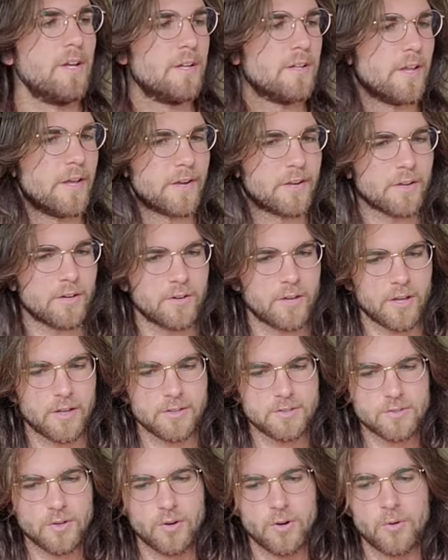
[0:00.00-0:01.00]
Like, okay,
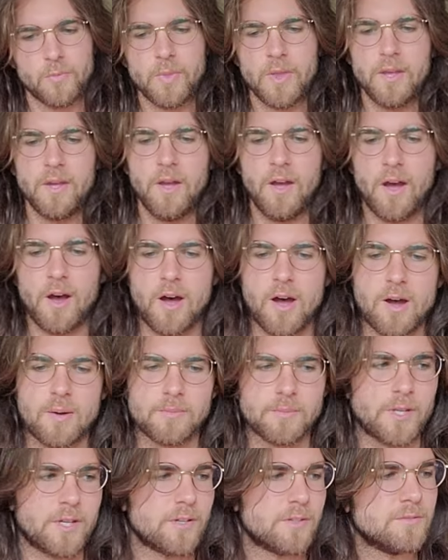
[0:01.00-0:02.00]
so,
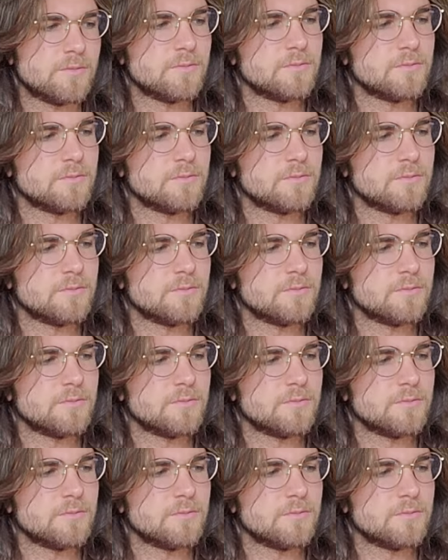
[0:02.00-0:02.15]
like,